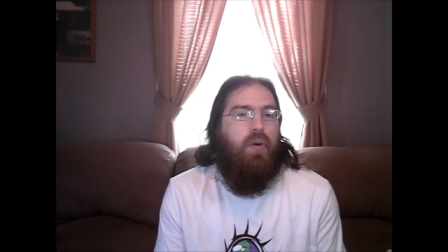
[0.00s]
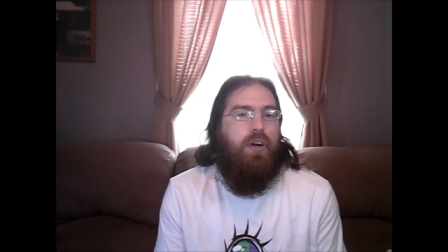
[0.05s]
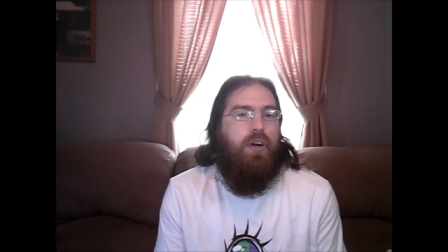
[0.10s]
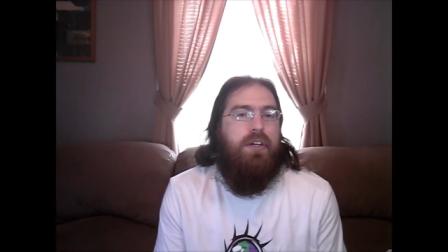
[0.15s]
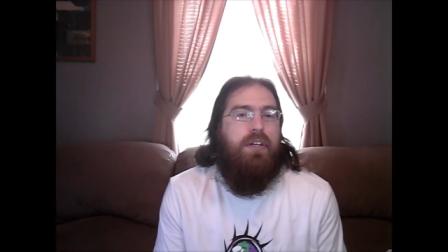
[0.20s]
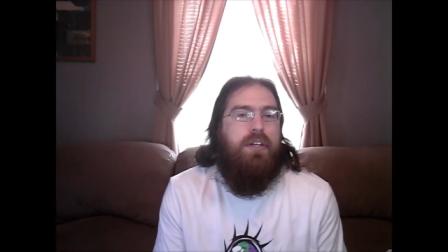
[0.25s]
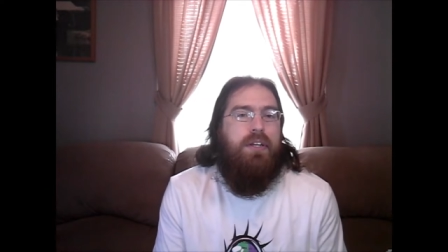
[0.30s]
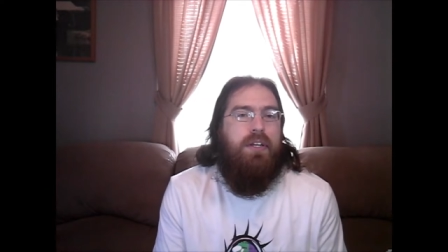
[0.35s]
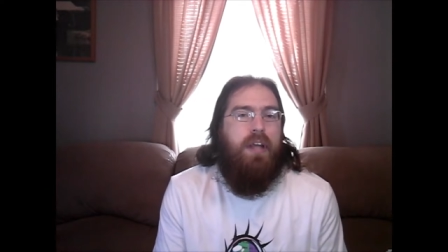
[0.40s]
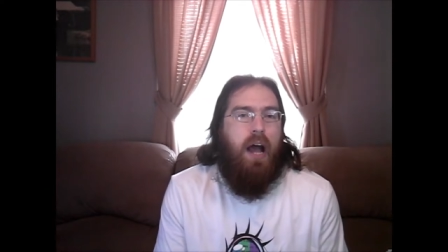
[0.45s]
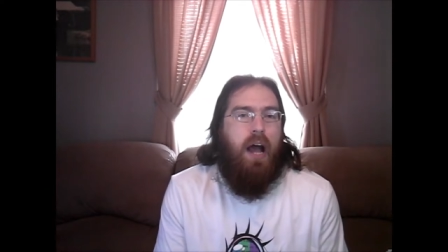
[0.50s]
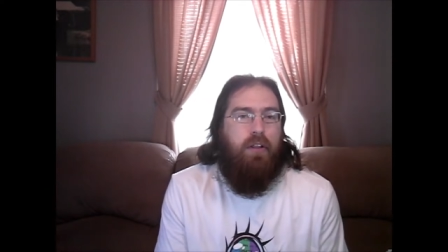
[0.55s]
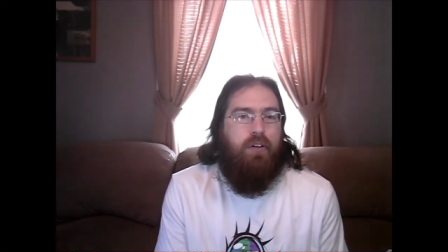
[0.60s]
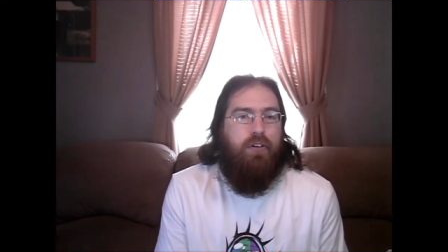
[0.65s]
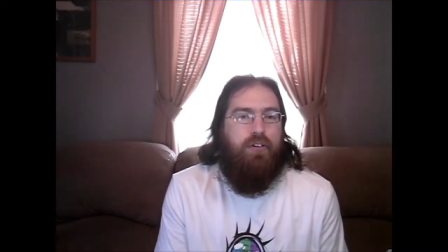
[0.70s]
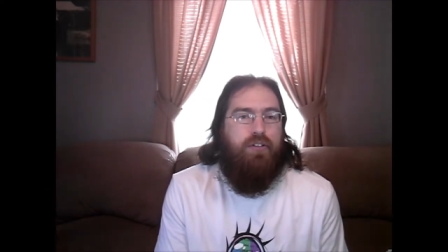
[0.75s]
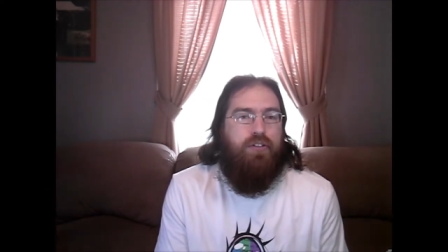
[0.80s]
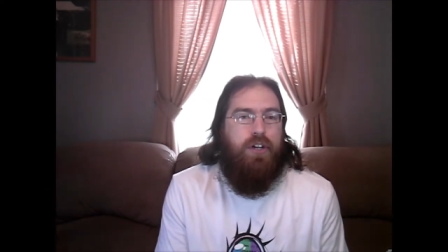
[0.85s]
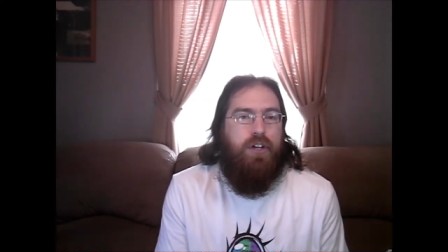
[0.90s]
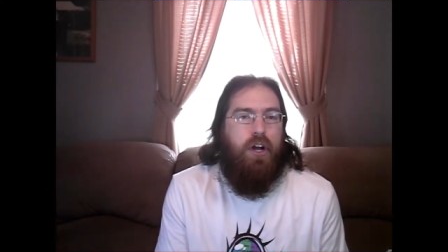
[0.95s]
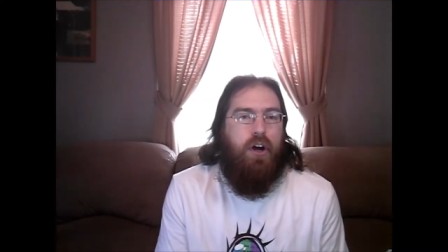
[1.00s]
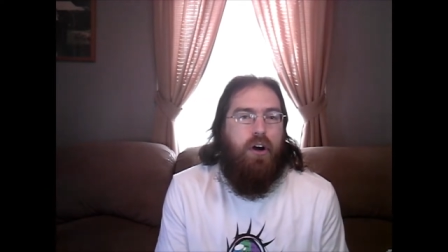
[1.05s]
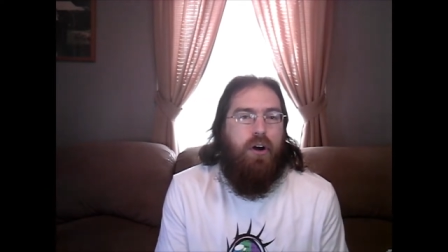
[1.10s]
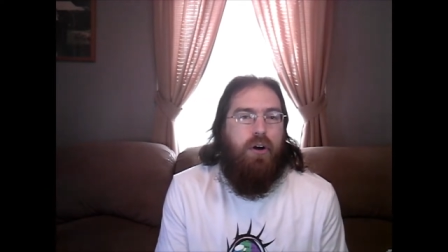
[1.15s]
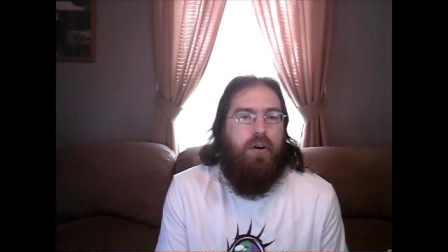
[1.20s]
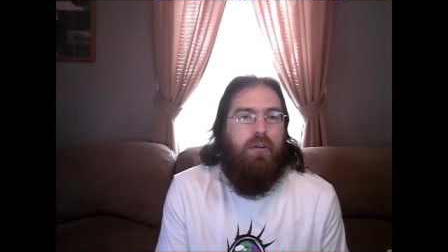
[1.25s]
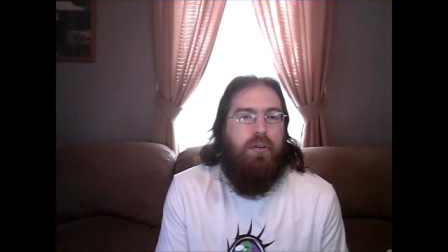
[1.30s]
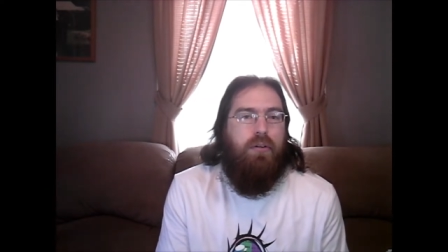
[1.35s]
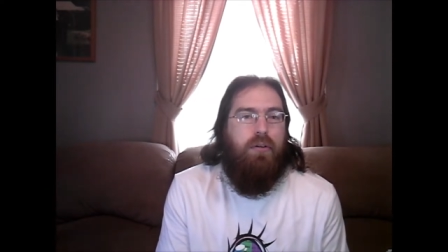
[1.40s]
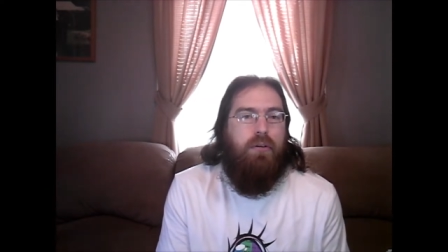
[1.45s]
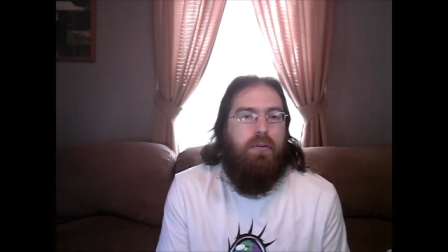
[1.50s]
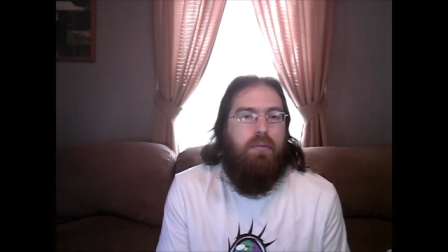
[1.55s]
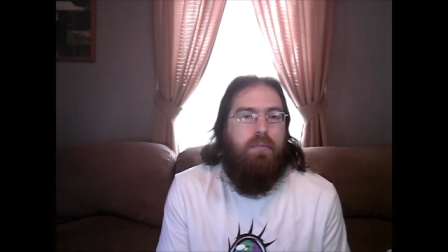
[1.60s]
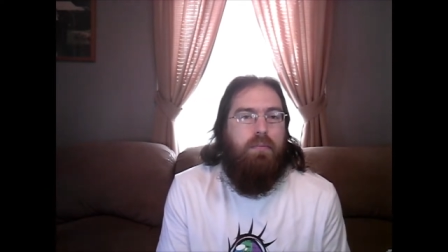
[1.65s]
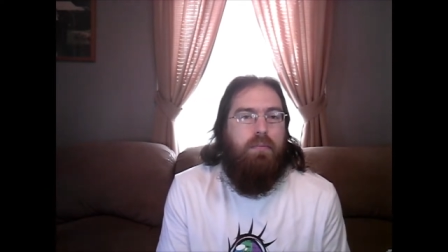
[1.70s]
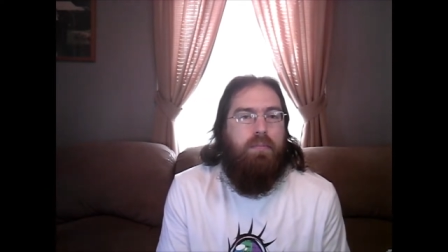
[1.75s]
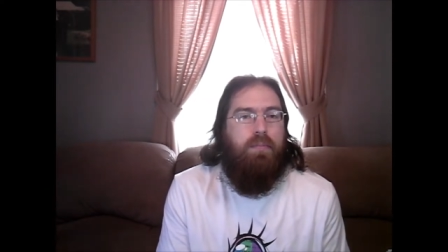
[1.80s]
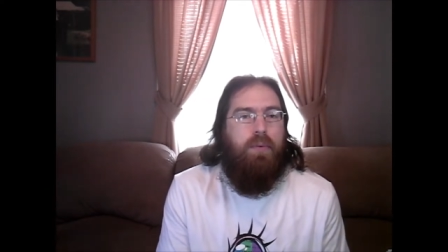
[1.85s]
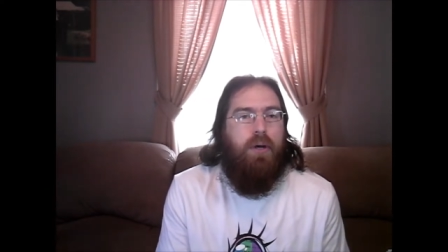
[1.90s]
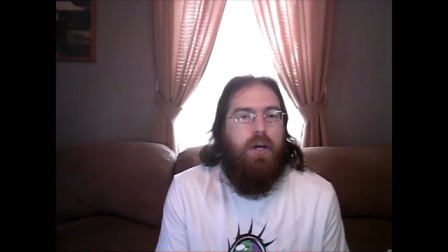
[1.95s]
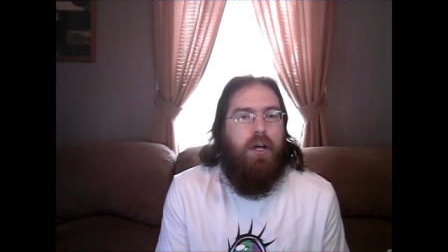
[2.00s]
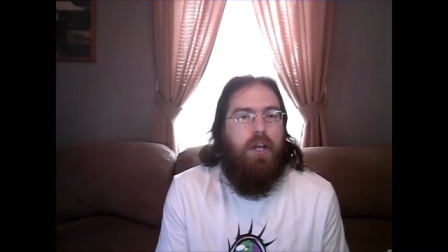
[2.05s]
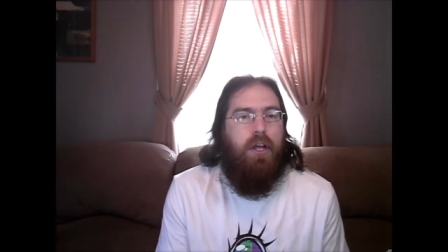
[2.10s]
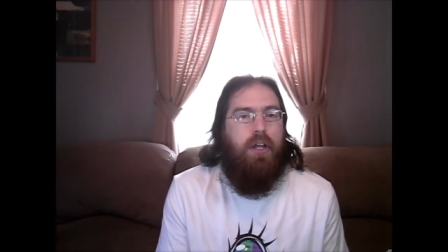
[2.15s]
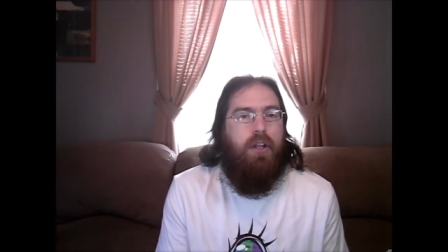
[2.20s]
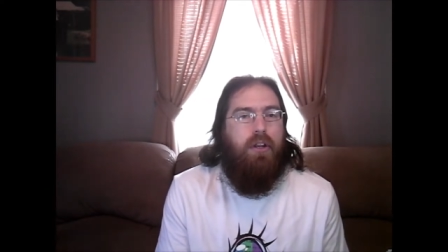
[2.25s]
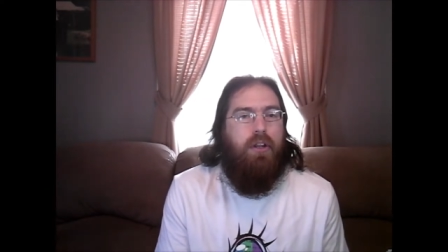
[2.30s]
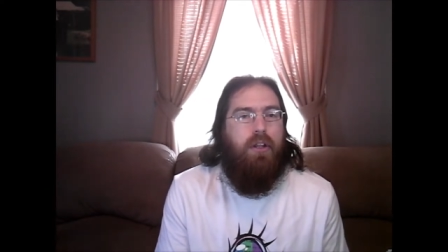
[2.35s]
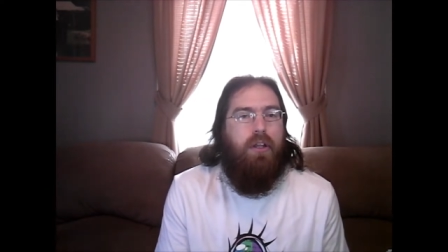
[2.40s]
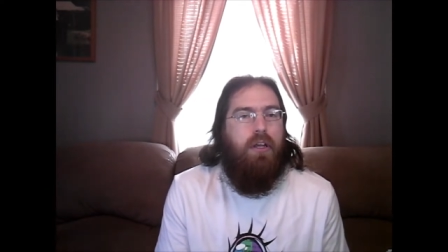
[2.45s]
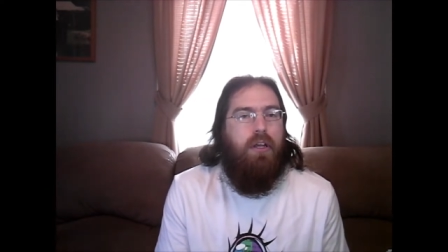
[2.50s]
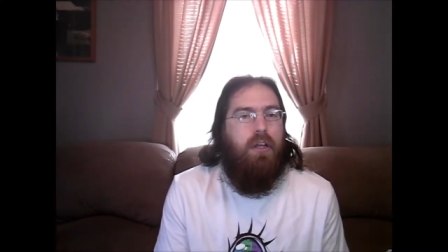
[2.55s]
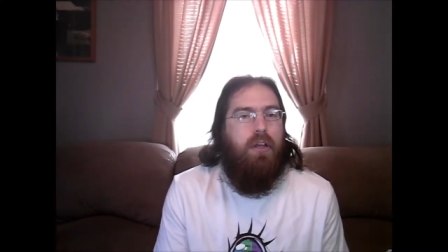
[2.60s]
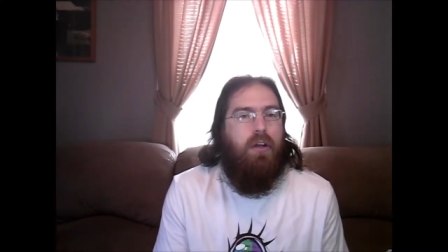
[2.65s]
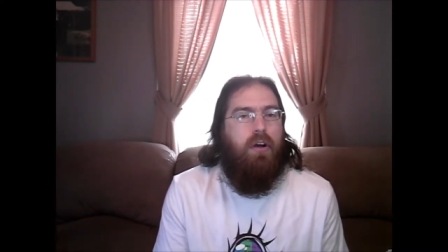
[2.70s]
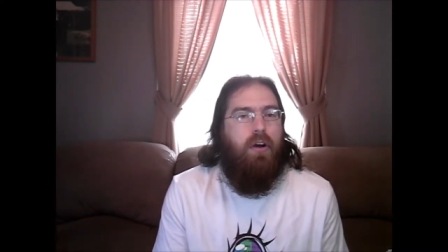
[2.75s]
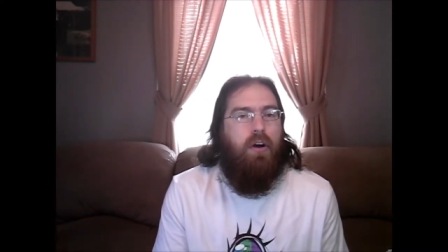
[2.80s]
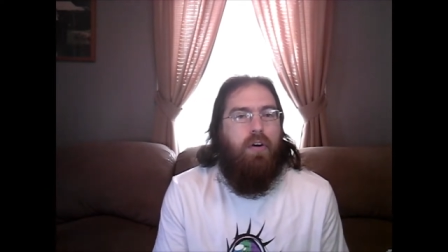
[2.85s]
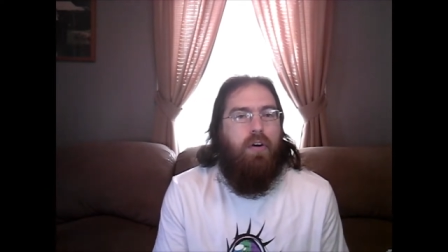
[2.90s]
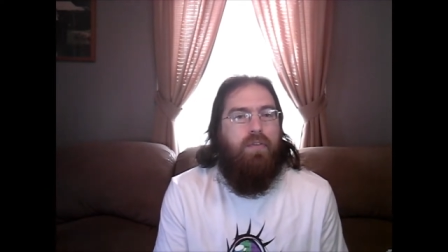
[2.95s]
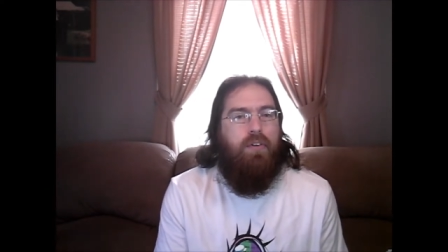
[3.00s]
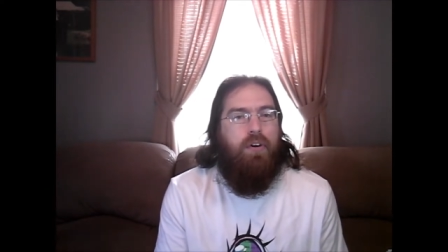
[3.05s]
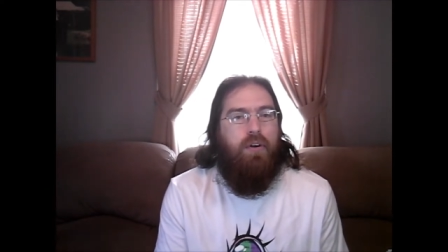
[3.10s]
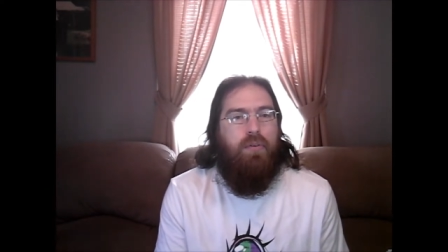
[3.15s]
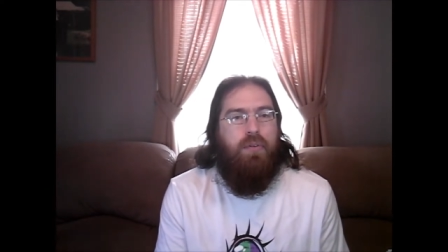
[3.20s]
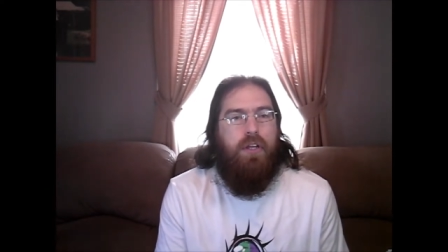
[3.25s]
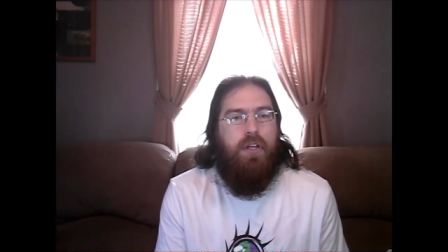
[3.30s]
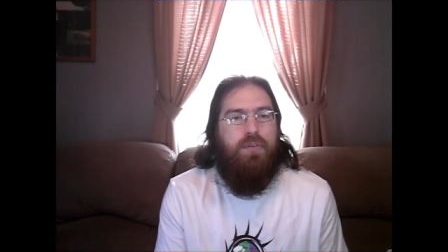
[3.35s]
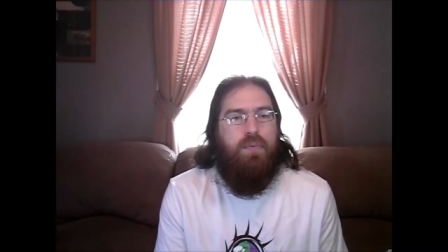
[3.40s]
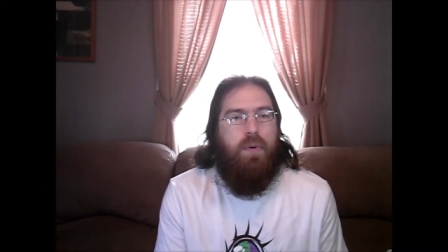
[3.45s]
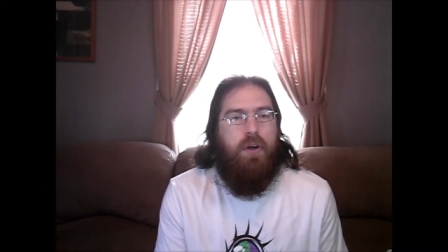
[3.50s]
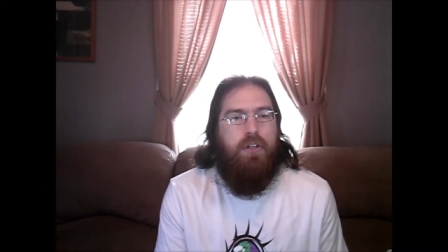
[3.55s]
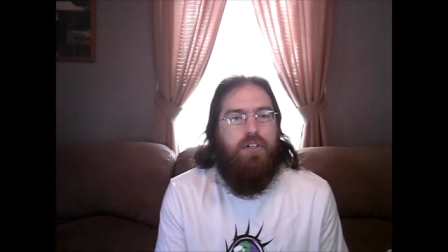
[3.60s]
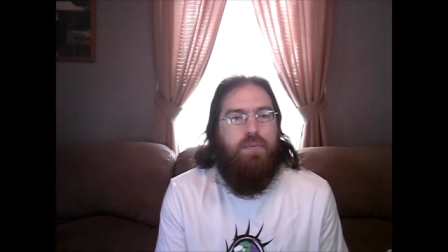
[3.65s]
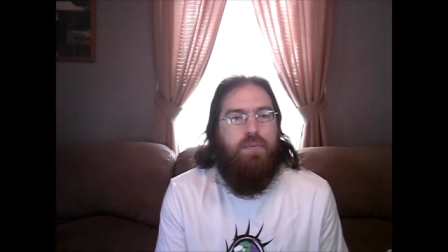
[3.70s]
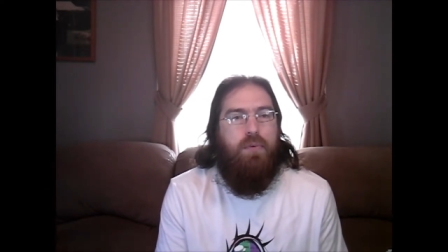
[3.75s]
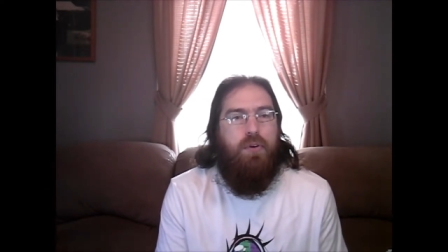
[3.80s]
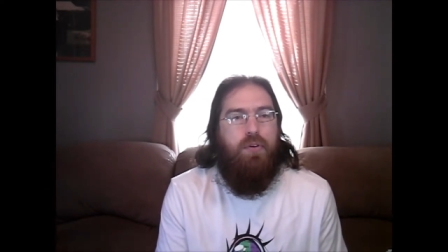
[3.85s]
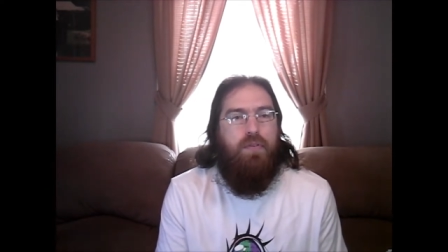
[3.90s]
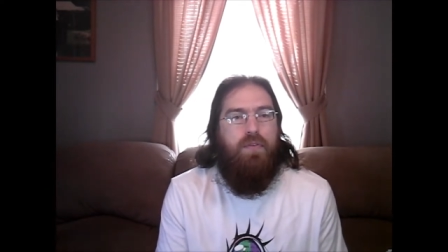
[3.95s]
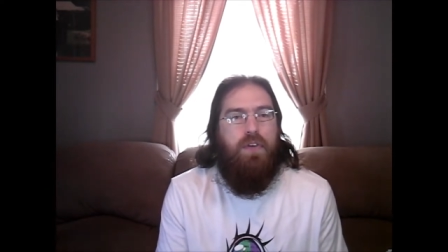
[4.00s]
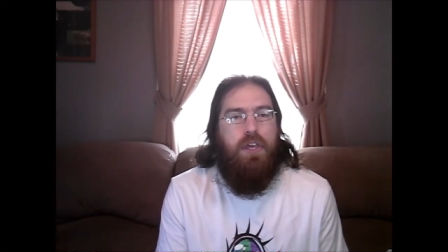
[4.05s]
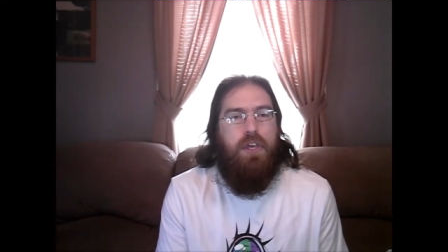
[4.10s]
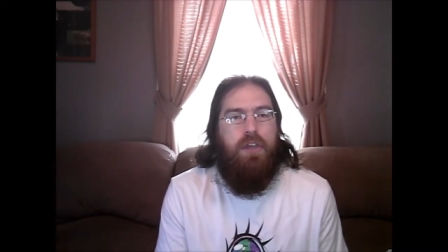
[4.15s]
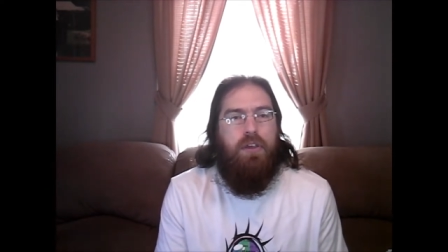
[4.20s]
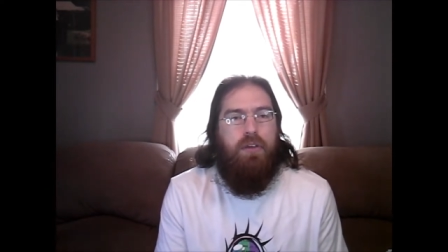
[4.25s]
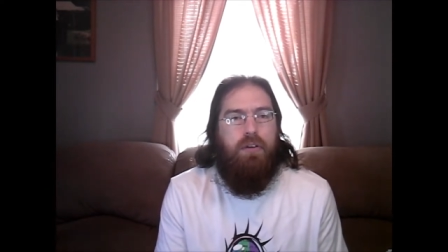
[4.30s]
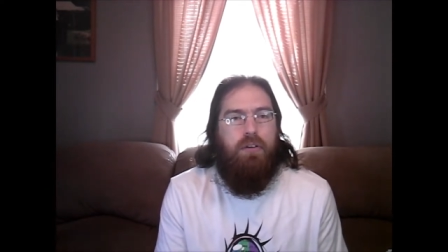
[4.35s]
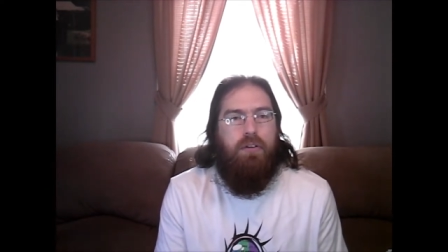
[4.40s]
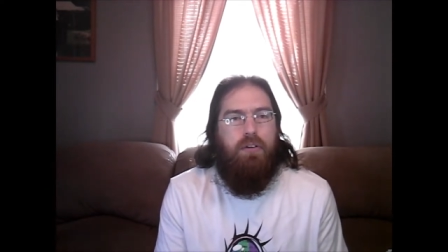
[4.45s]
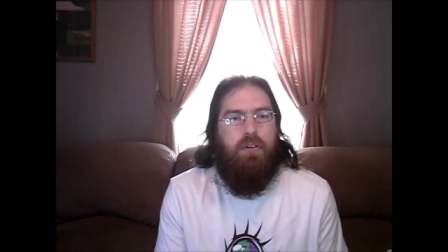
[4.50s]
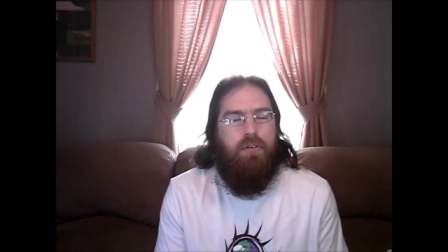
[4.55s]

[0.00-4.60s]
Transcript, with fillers: or a Dollar Tree haul, but over on Let's Watch a Movie,